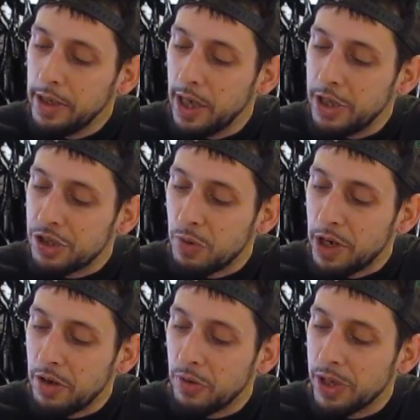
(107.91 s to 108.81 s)
I just want
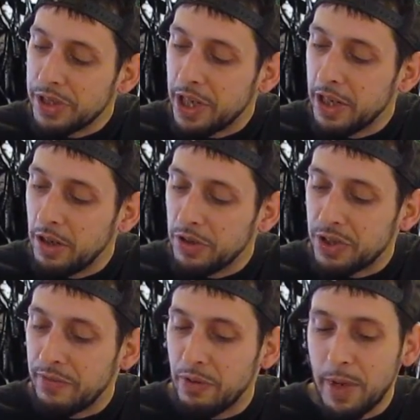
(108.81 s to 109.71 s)
to know where he's getting all his
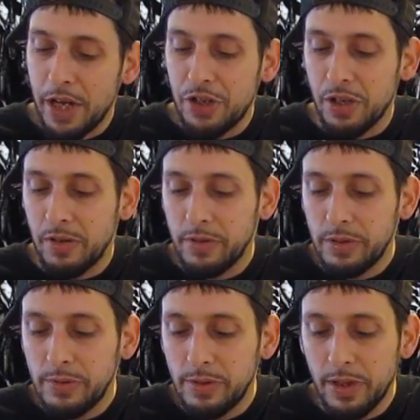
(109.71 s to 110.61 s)
information.
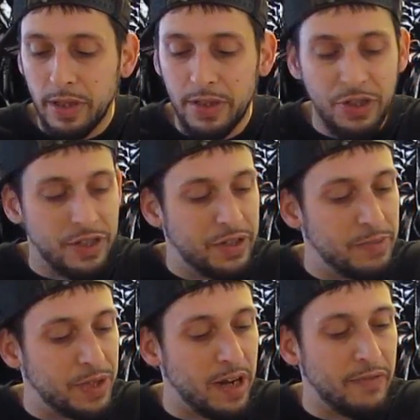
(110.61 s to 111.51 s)
It just
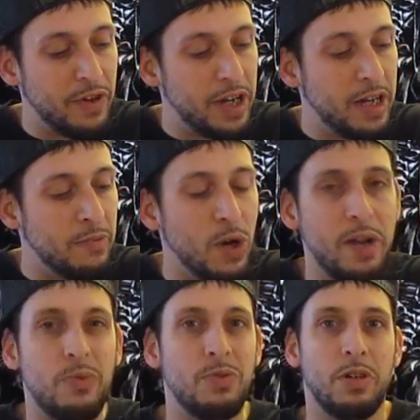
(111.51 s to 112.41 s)
seems kind of funny, and
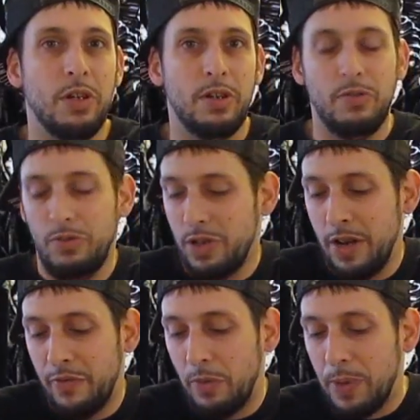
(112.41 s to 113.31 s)
why would,
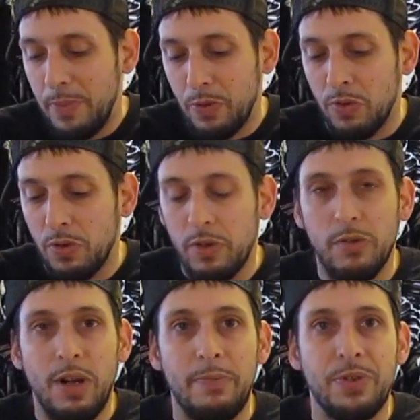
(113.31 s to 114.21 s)
out of all people,
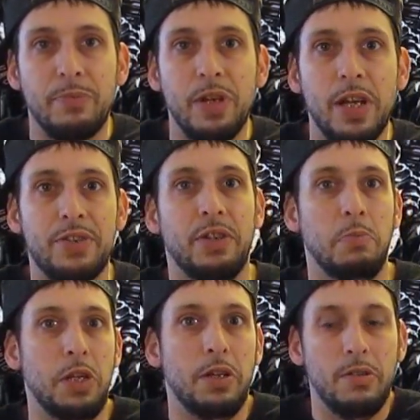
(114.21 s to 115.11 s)
rob somebody nice like
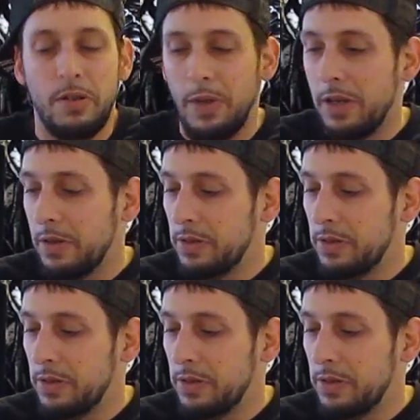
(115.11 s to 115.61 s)
me, you know what I mean?